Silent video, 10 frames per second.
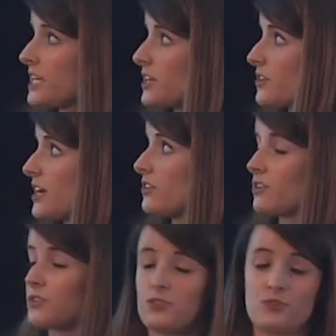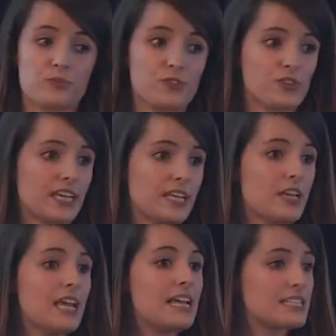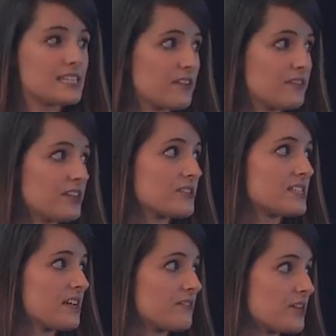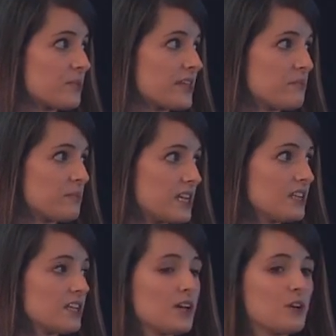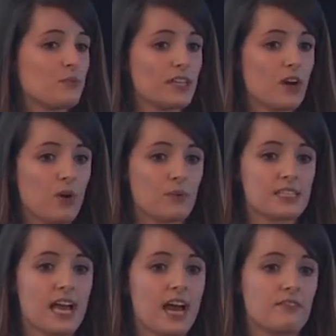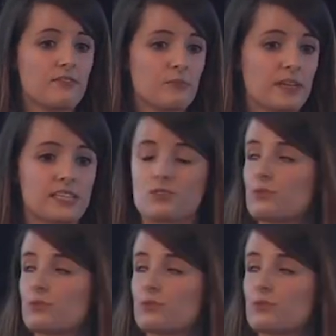bigger and our consumers are getting savvier and savvier by the minute, we always have the best